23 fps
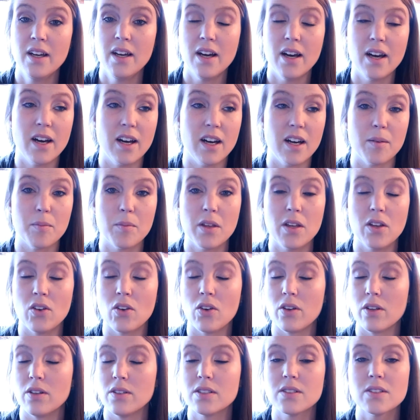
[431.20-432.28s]
You
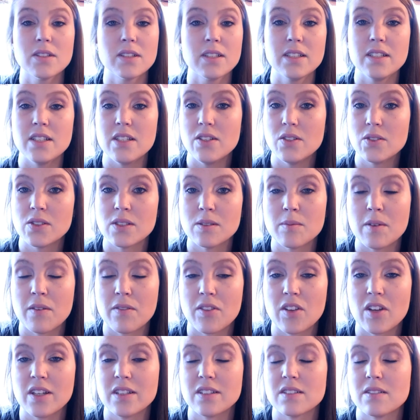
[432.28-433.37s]
know, you still need to use them
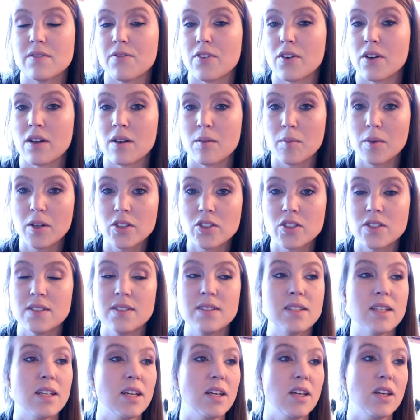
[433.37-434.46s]
if it's for an
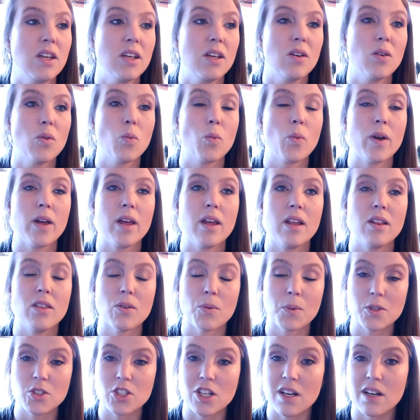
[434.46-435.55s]
emergency, when the
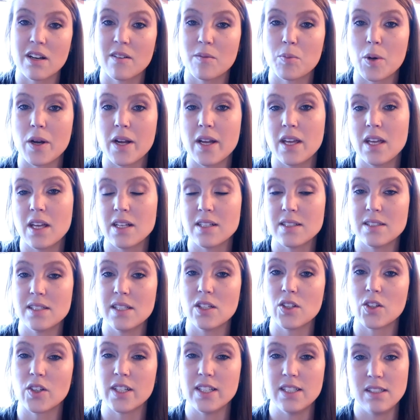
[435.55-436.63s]
regenerative braking is
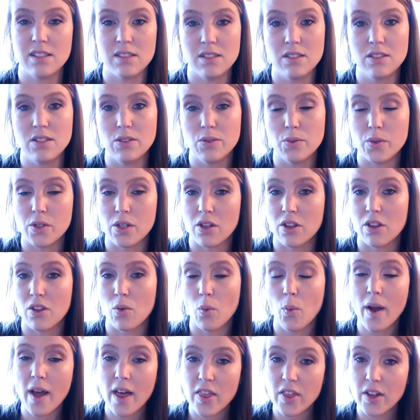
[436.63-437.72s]
decreased due to the
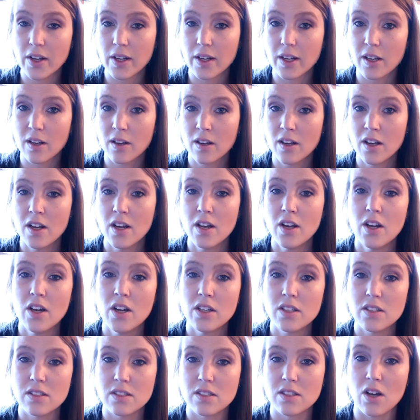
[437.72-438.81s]
weather.
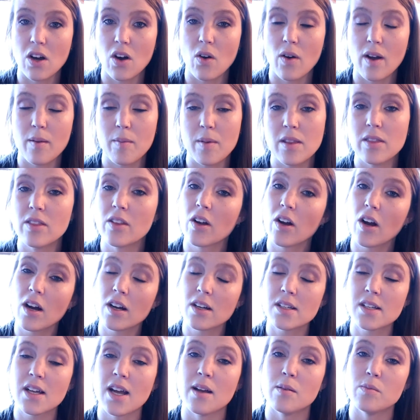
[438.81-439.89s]
So, I mean, there
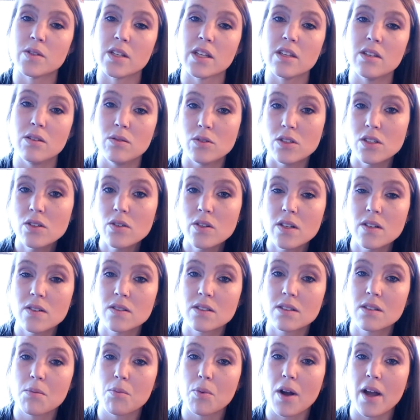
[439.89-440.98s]
are times that you do
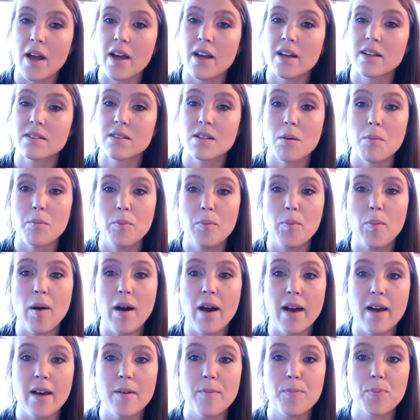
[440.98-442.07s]
use the brakes,
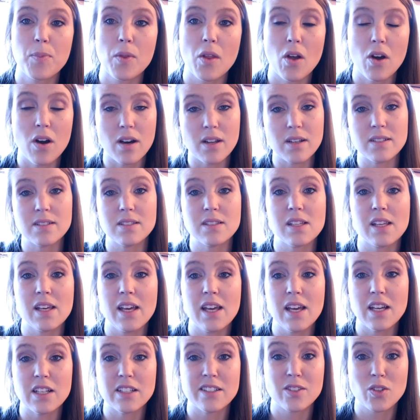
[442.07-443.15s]
but honestly,
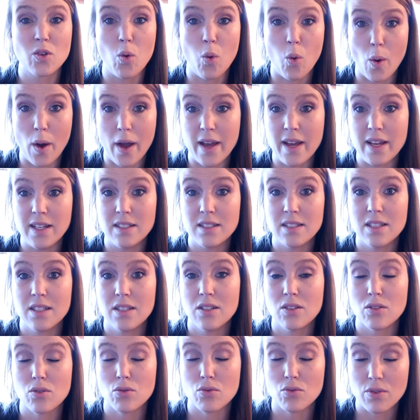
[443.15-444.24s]
it's quite
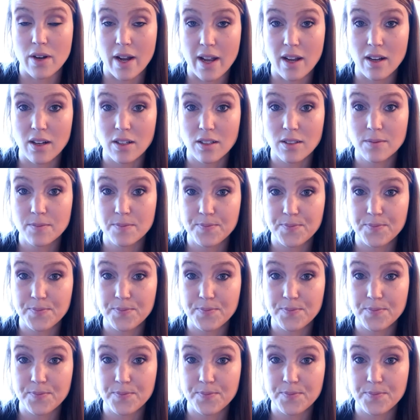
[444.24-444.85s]
rare.